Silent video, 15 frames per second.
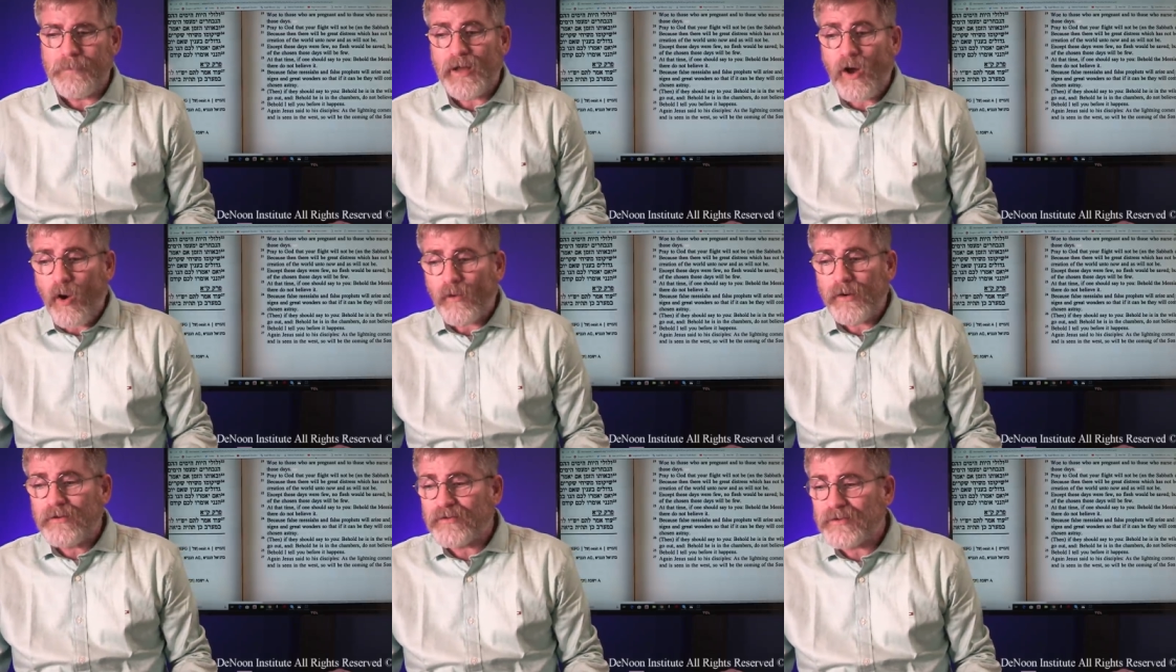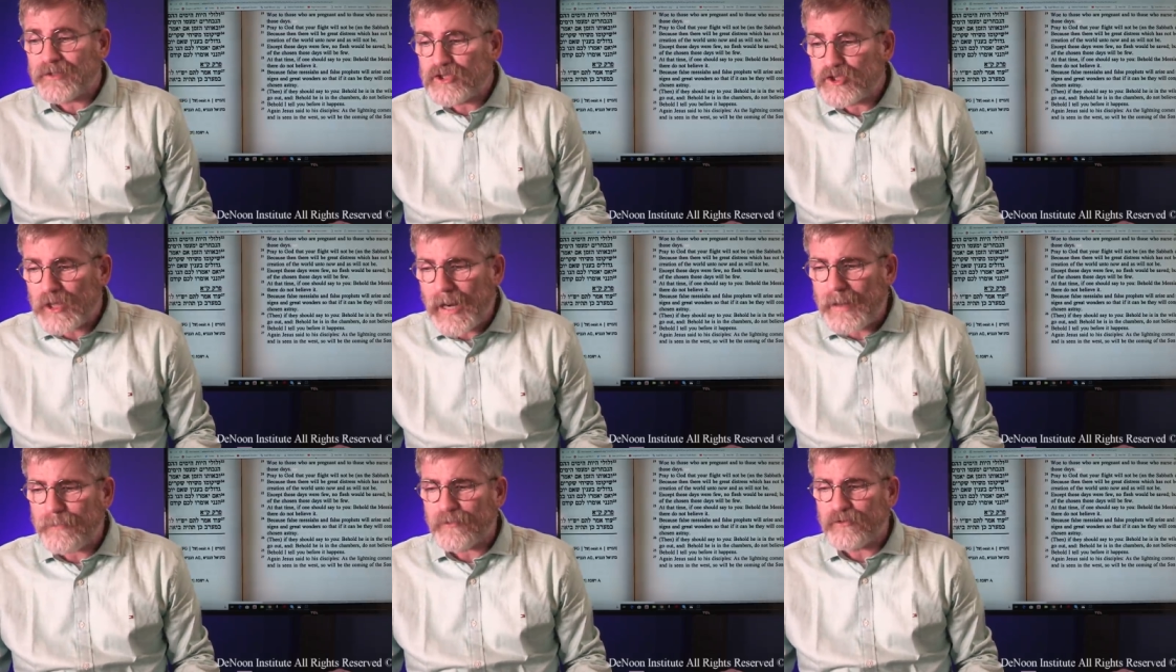Behold, he is in the
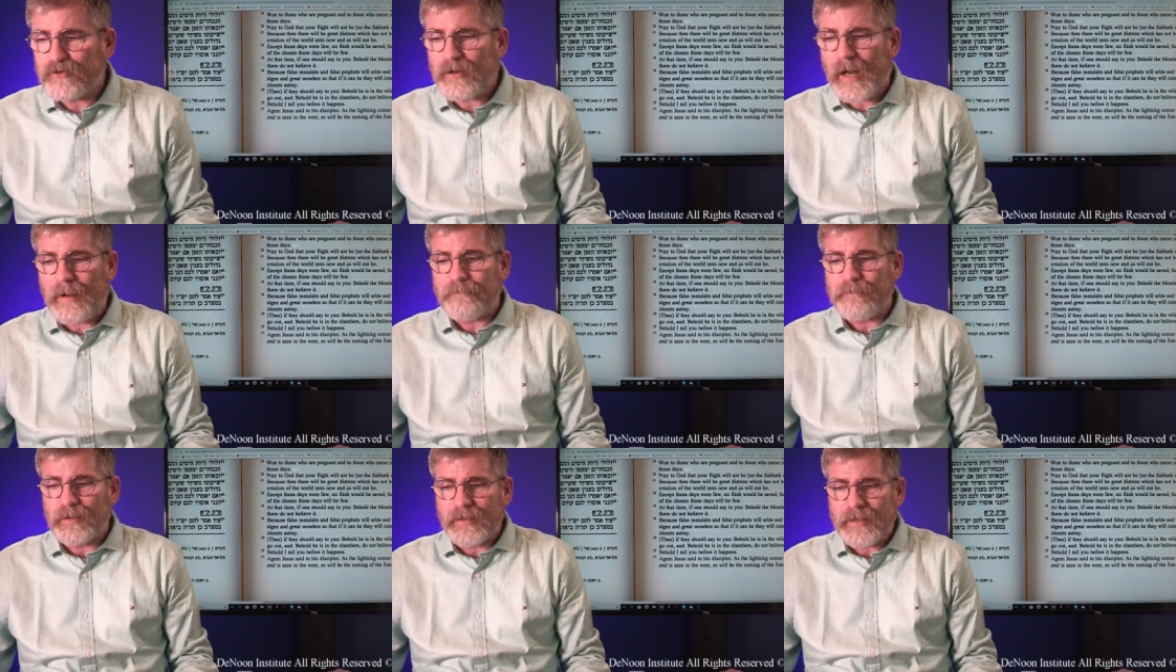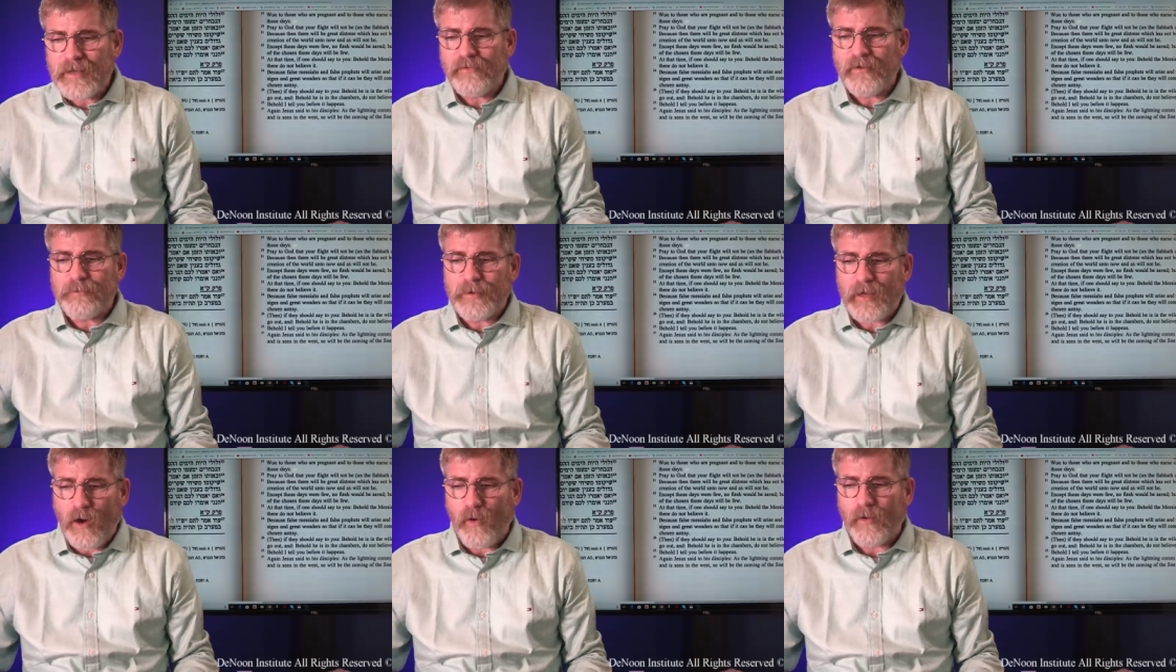chambers, do not believe it.
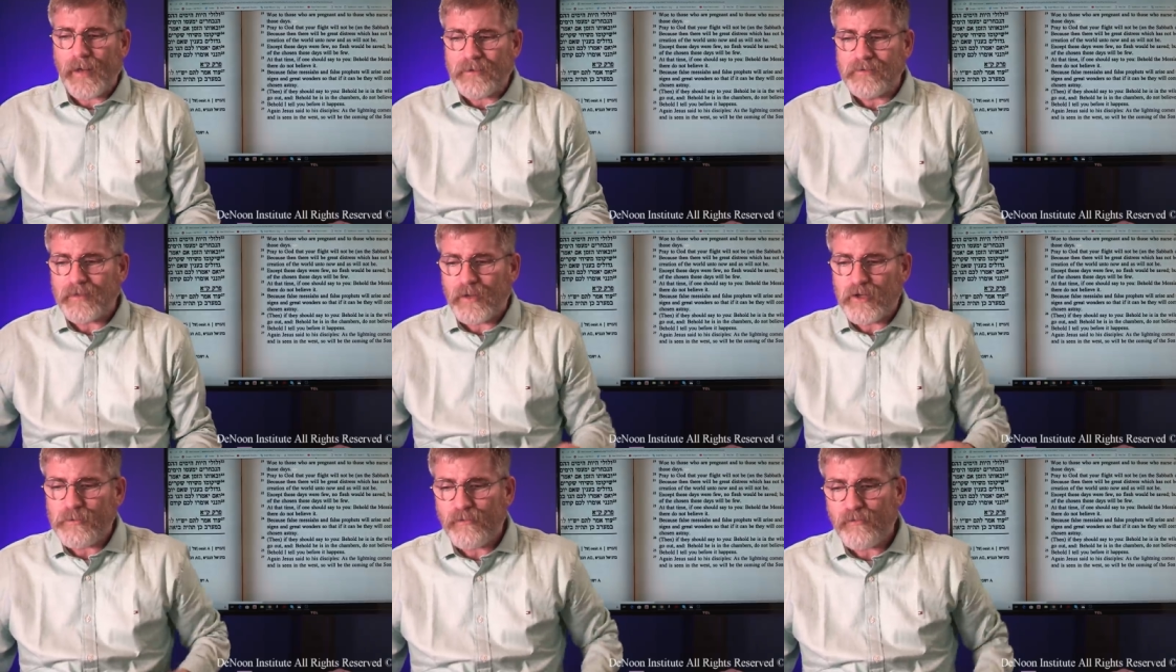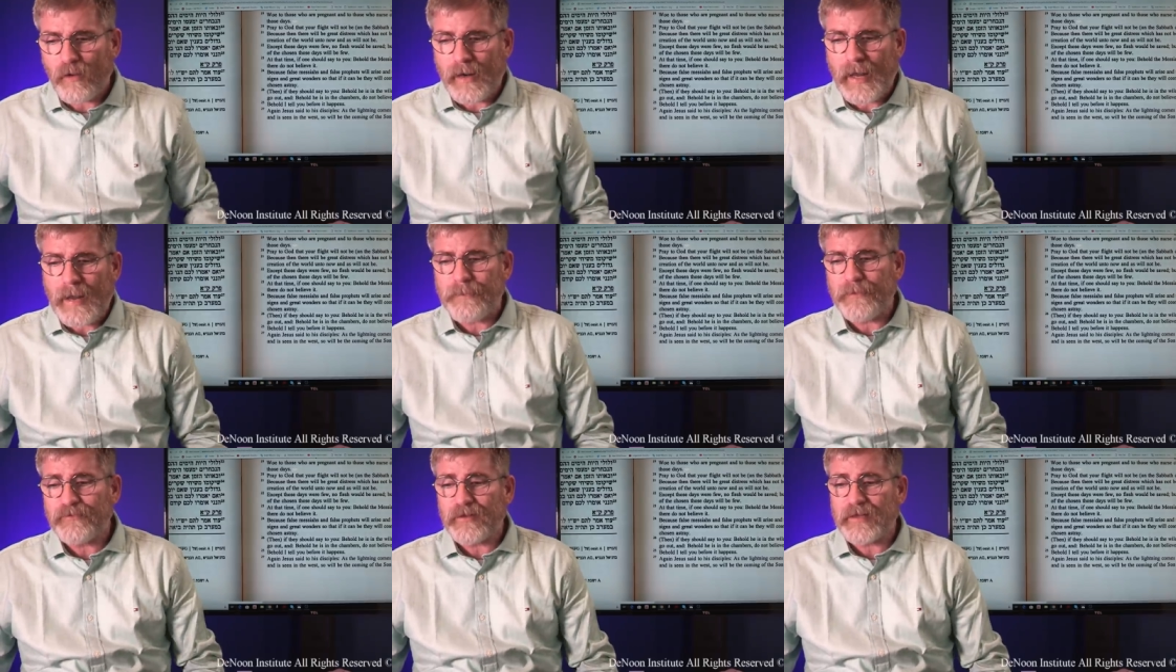Behold, I tell you before it
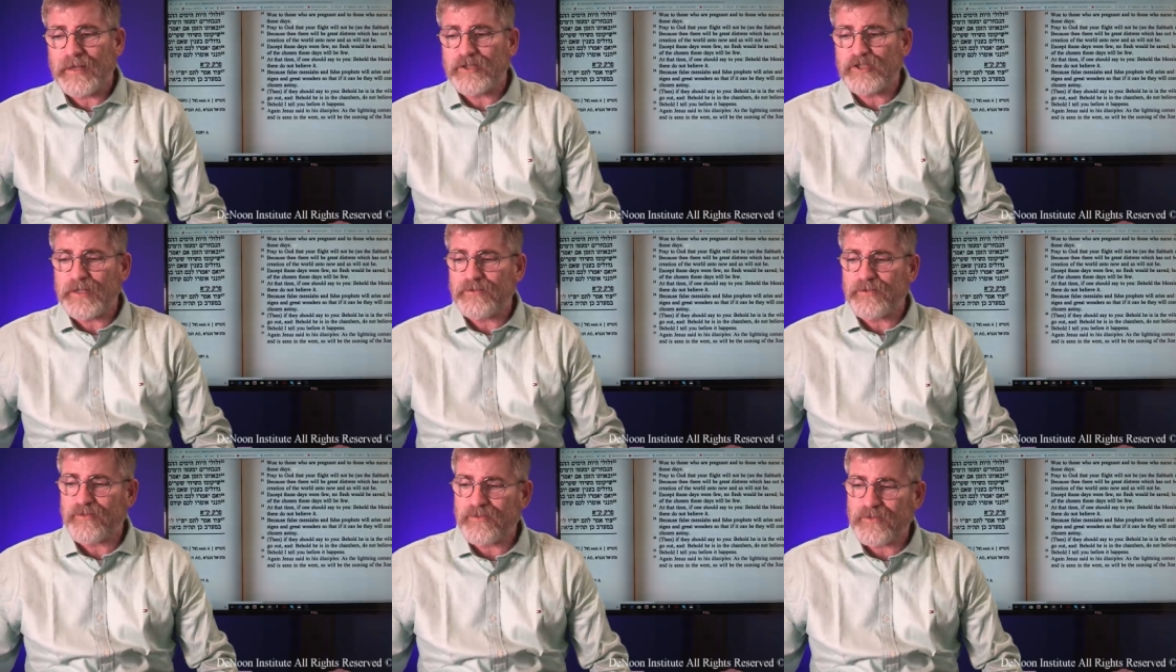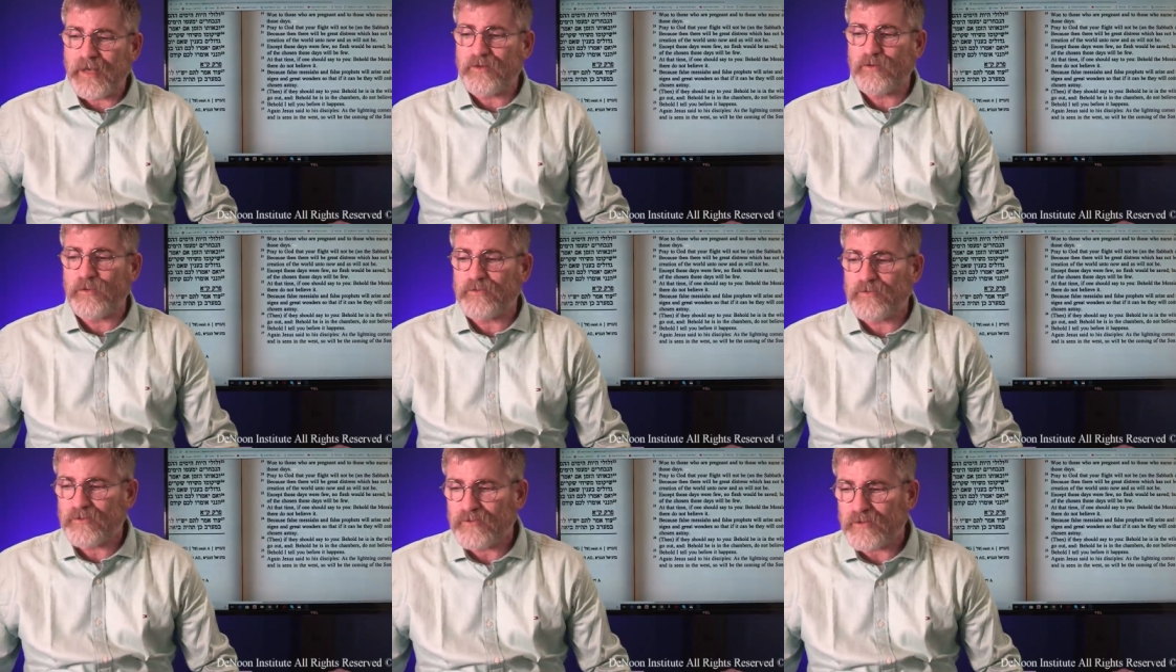happens. Again, Jesus said to
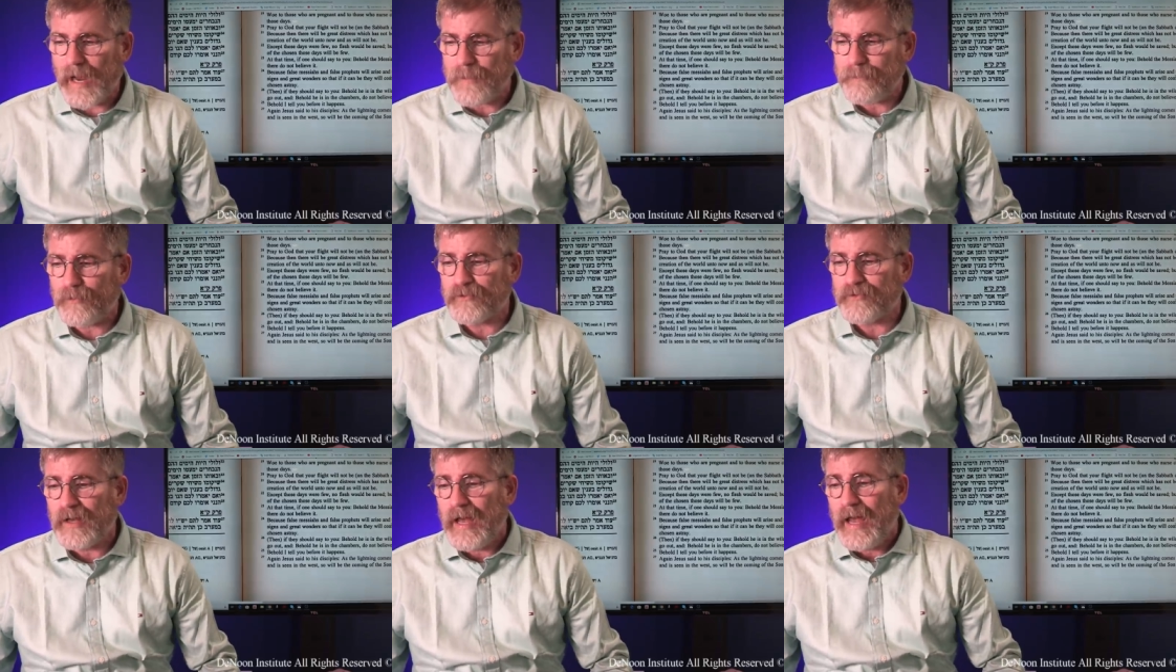his disciples,